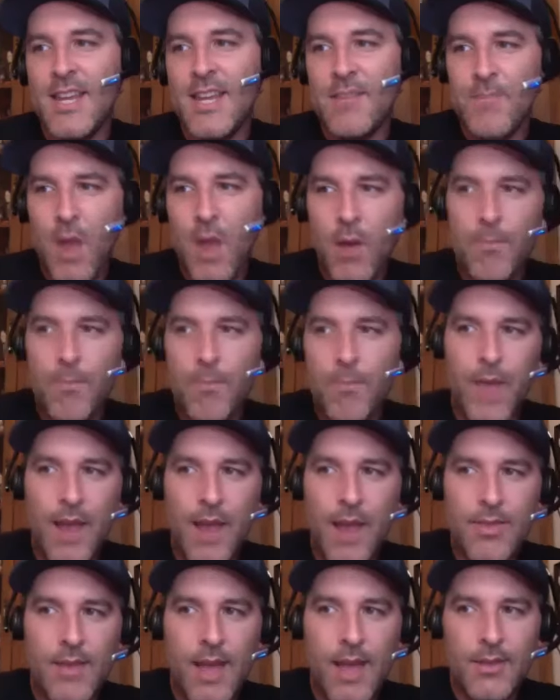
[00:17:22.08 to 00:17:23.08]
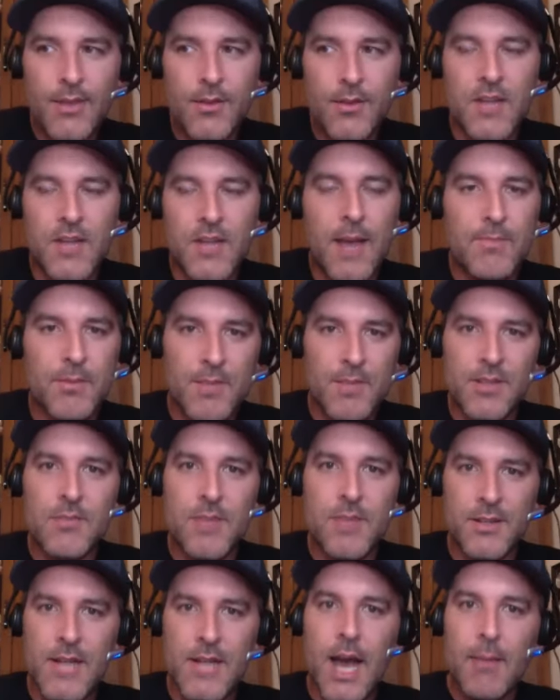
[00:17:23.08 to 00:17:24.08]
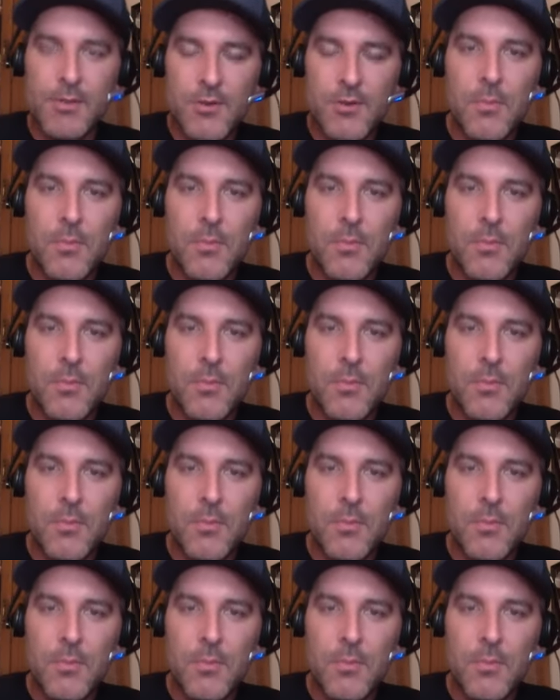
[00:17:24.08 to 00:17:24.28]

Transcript: You know, I, th- I think there's optimism that Dobbins will be